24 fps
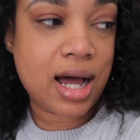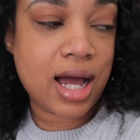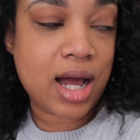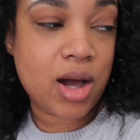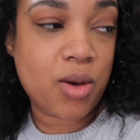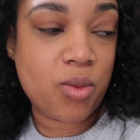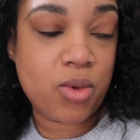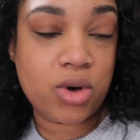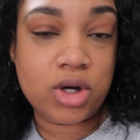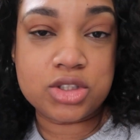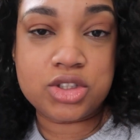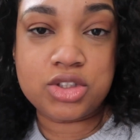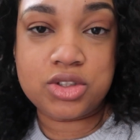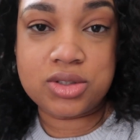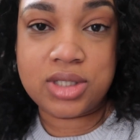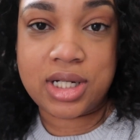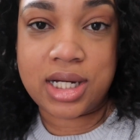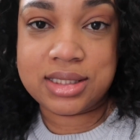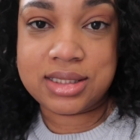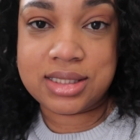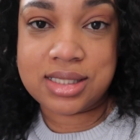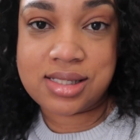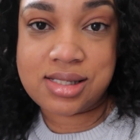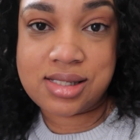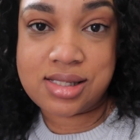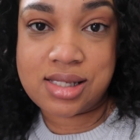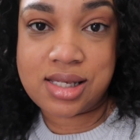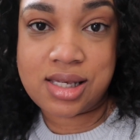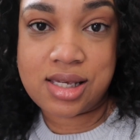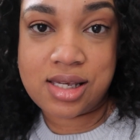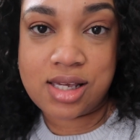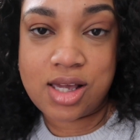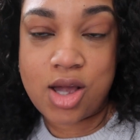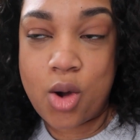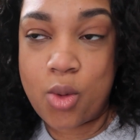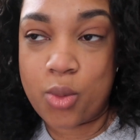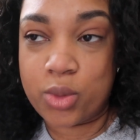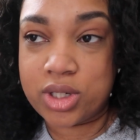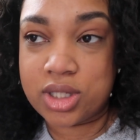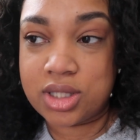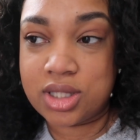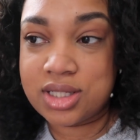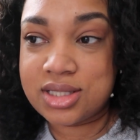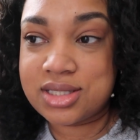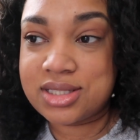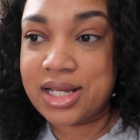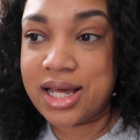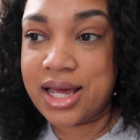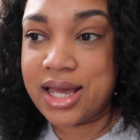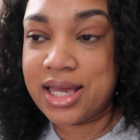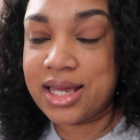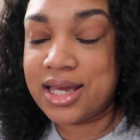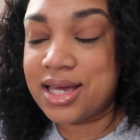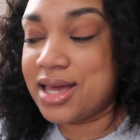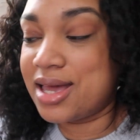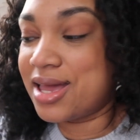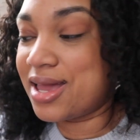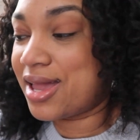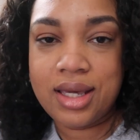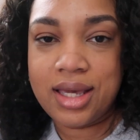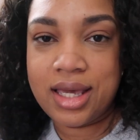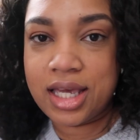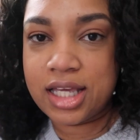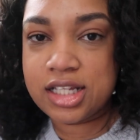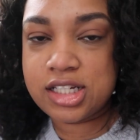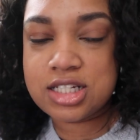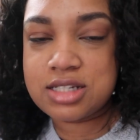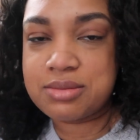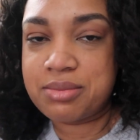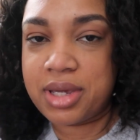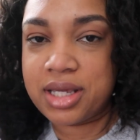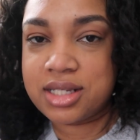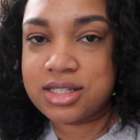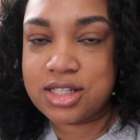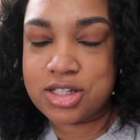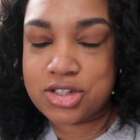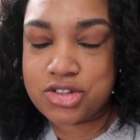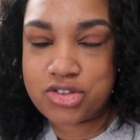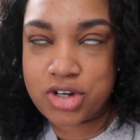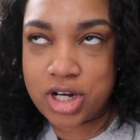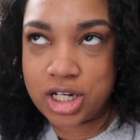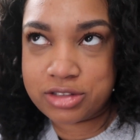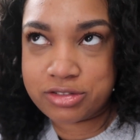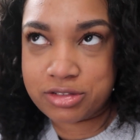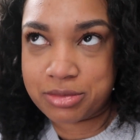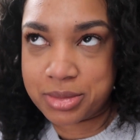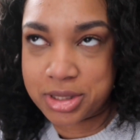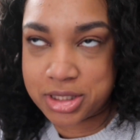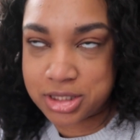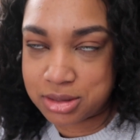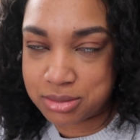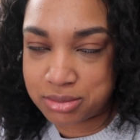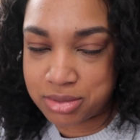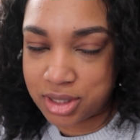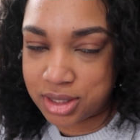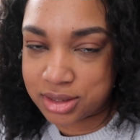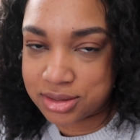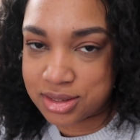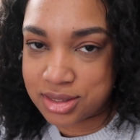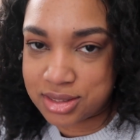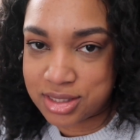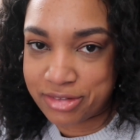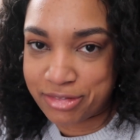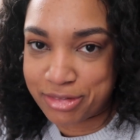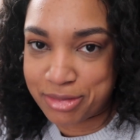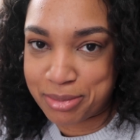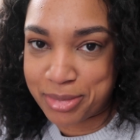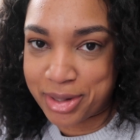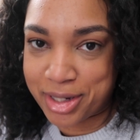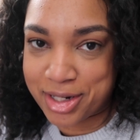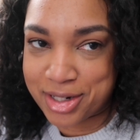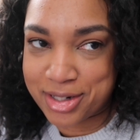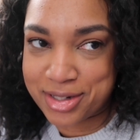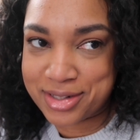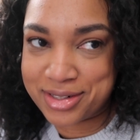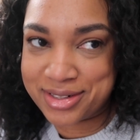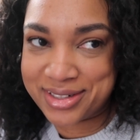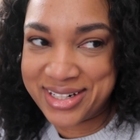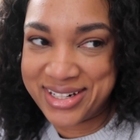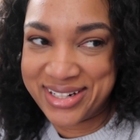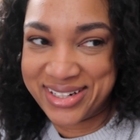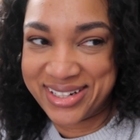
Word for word: I want you guys to see what it looks like. It just makes the transformation process even better.